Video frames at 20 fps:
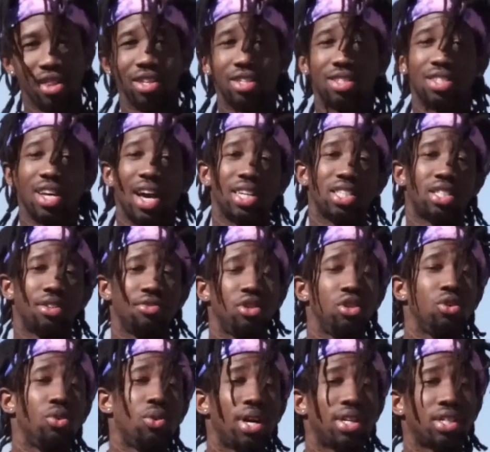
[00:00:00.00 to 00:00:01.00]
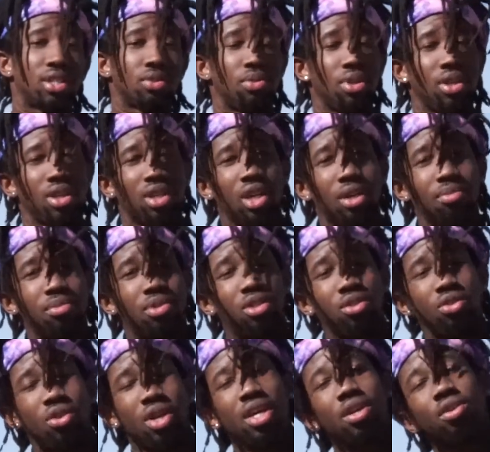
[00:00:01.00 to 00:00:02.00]
the size of U S when it comes
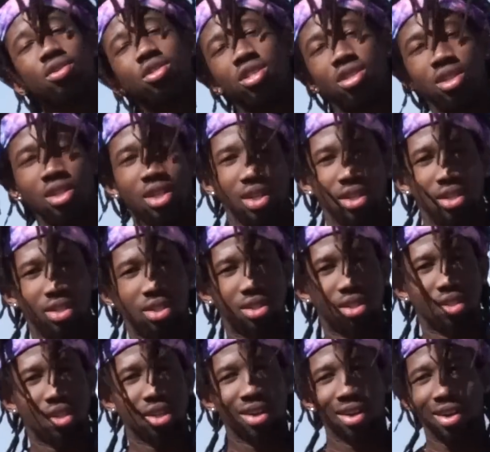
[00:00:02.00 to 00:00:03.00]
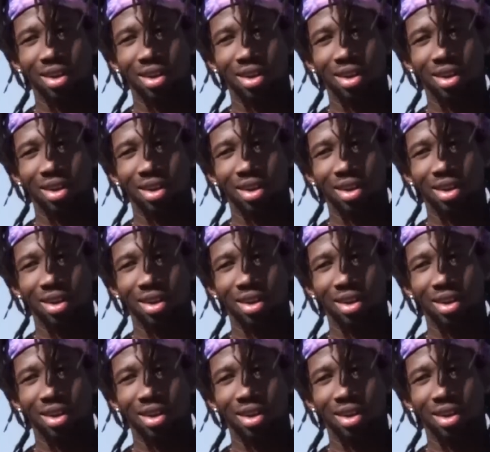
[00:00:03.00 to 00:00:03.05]
to energy needs,